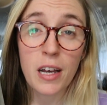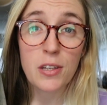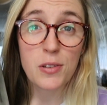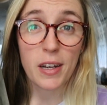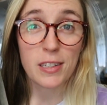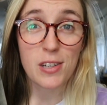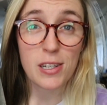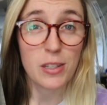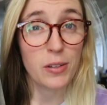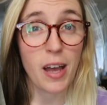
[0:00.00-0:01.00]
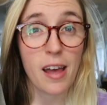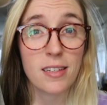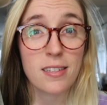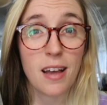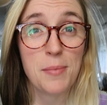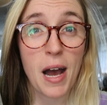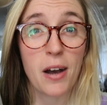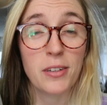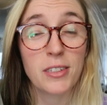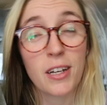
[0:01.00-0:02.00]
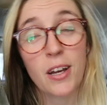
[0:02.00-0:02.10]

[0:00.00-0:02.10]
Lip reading: so I can talk to you guys about